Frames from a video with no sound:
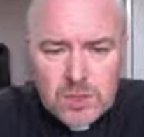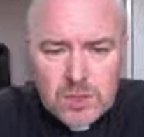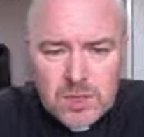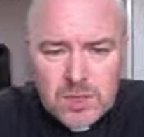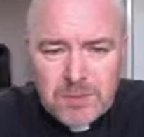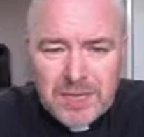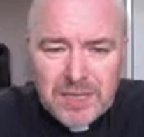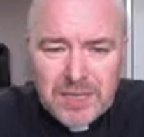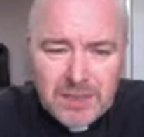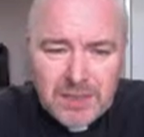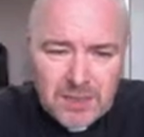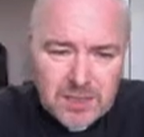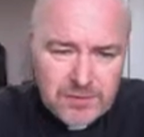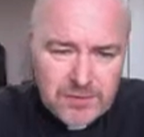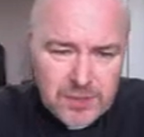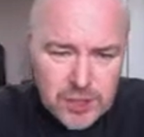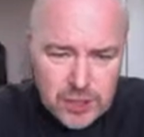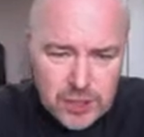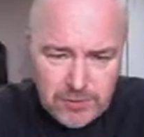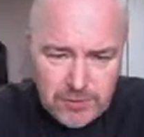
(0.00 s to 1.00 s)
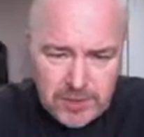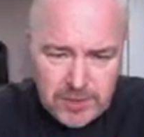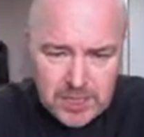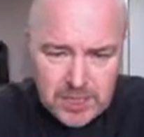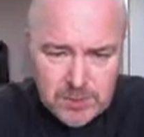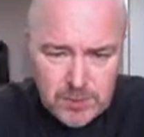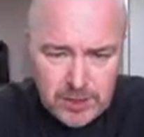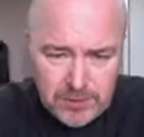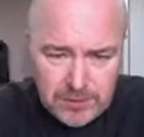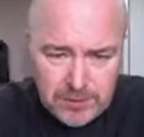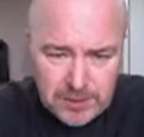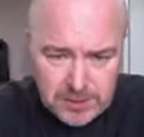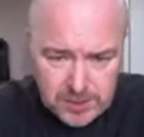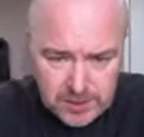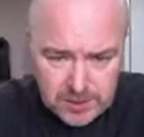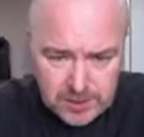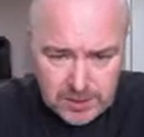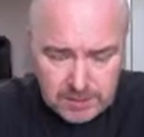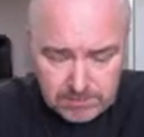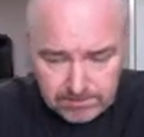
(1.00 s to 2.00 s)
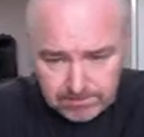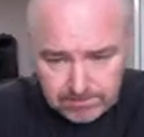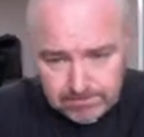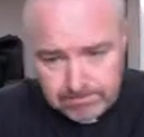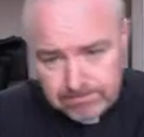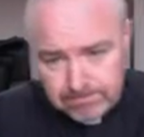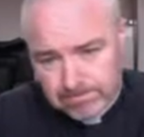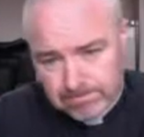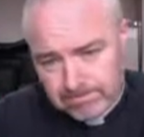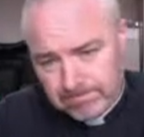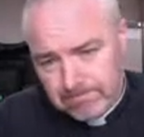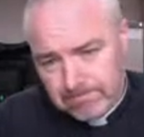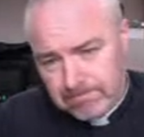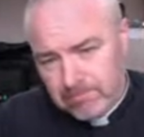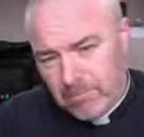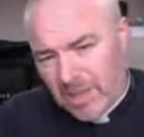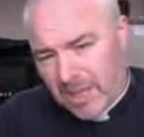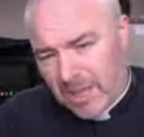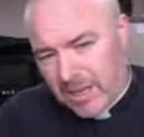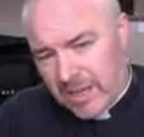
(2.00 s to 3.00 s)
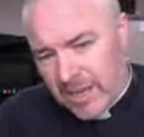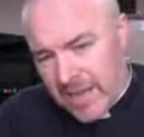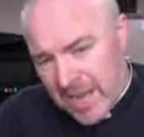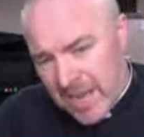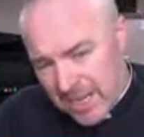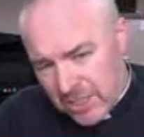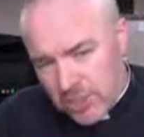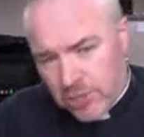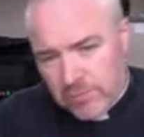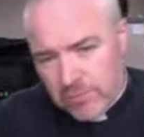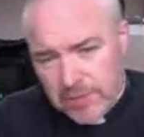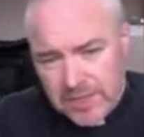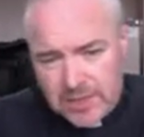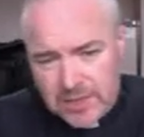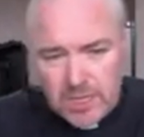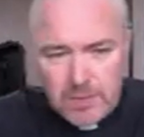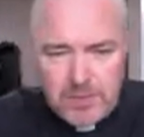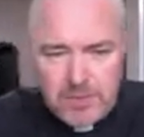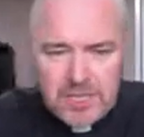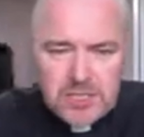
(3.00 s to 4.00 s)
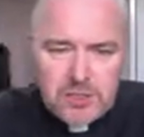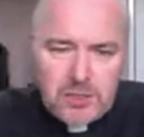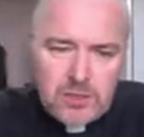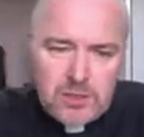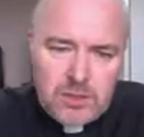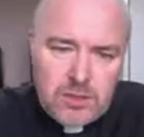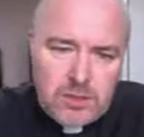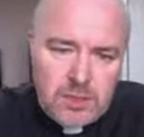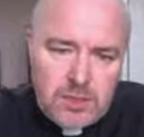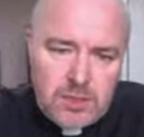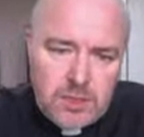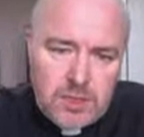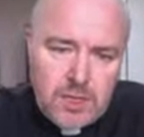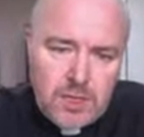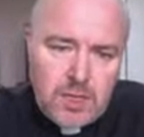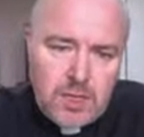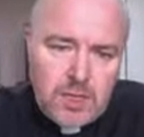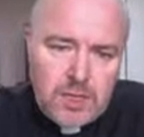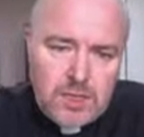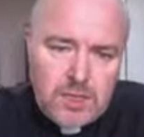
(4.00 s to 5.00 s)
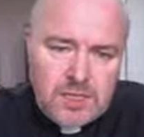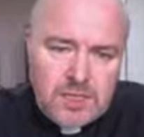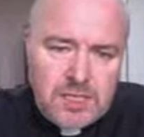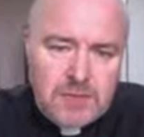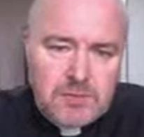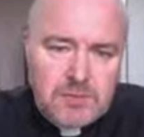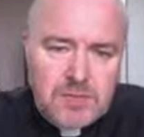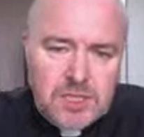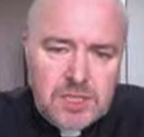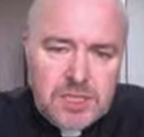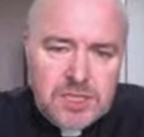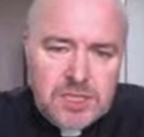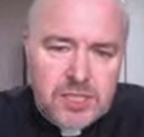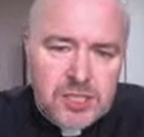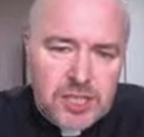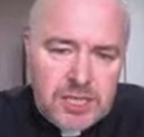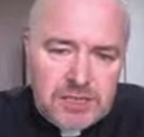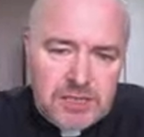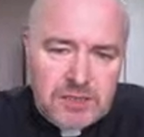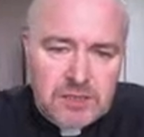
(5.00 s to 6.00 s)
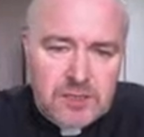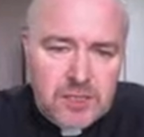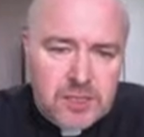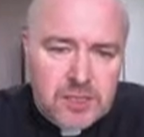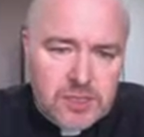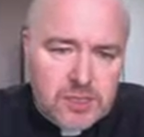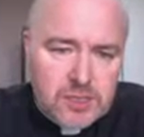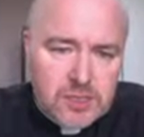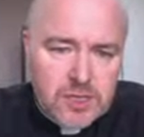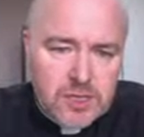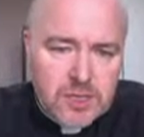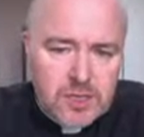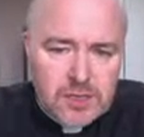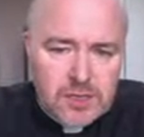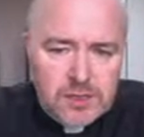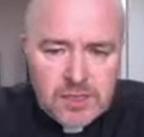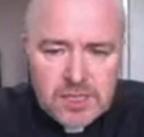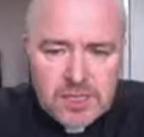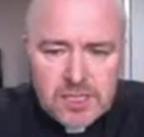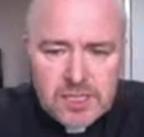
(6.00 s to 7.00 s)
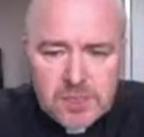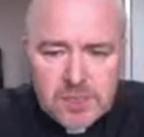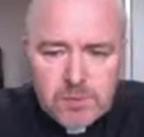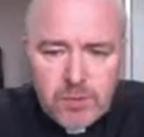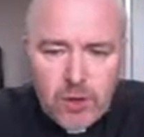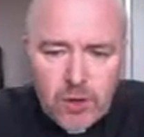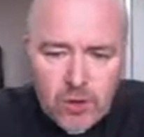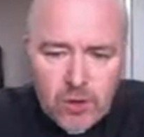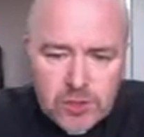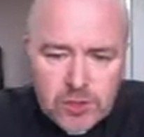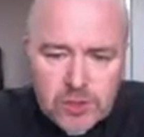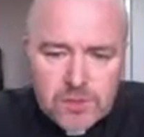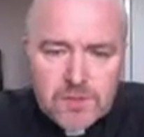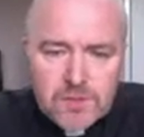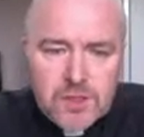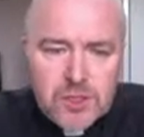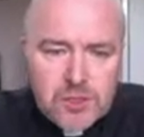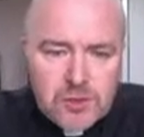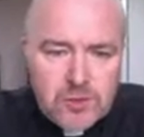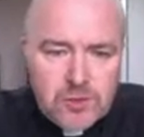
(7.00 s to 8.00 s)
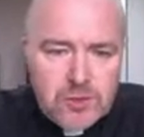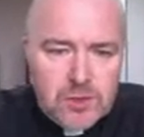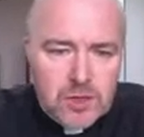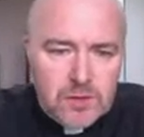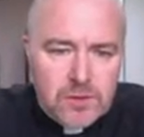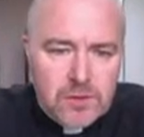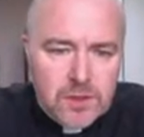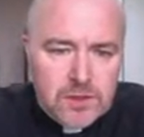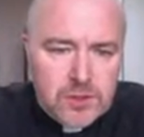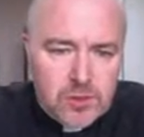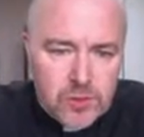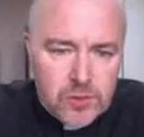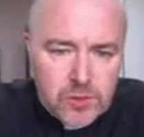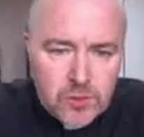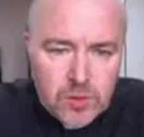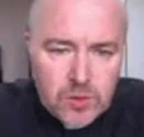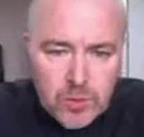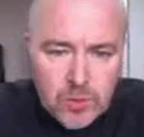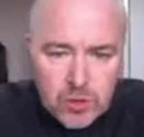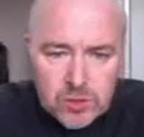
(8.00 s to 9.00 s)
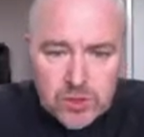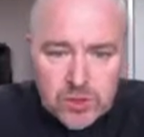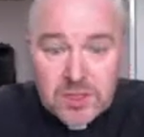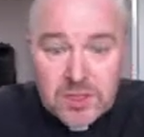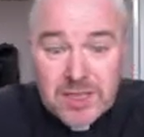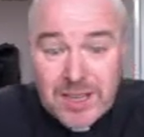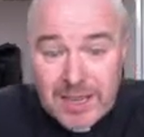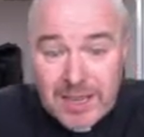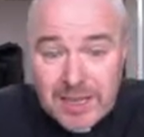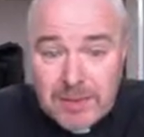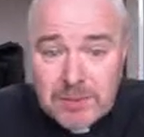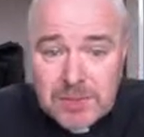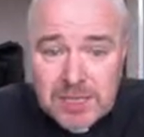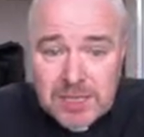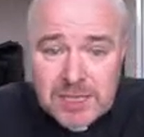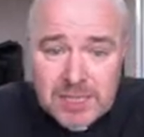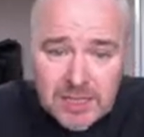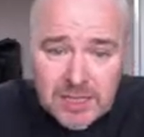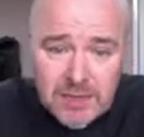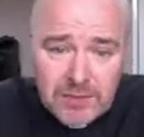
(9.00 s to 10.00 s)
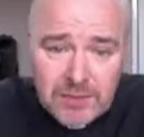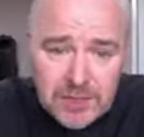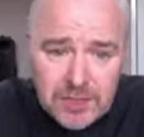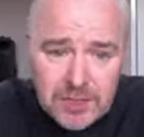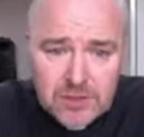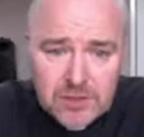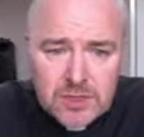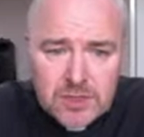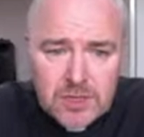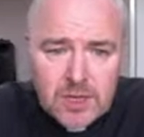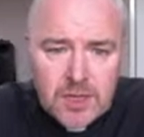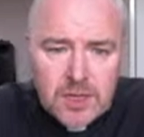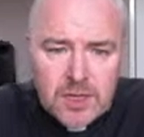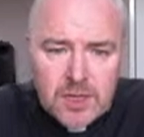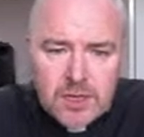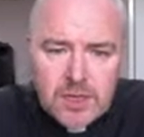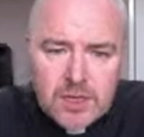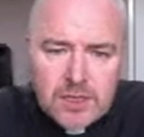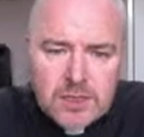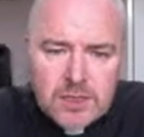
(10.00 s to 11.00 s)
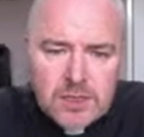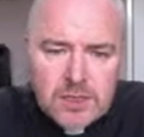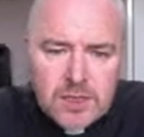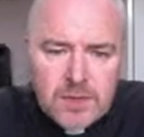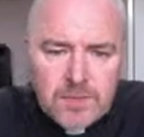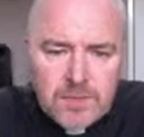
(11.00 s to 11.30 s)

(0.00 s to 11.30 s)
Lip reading: appeal to visionary experiences later in the epistle seems to suggest that this is part of the pseudo-apostles' claim to significance, and